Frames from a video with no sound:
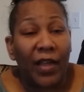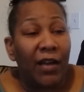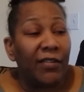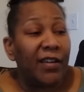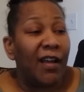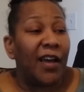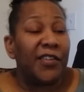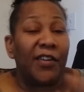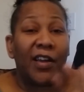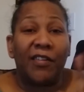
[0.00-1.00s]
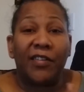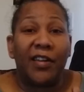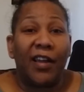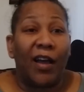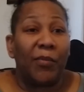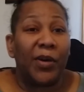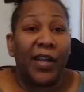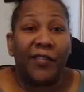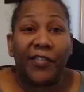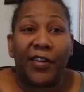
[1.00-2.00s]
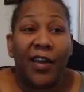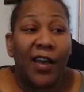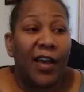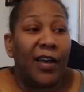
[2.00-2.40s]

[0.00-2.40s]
I don't care how dark. I don't care how whatever.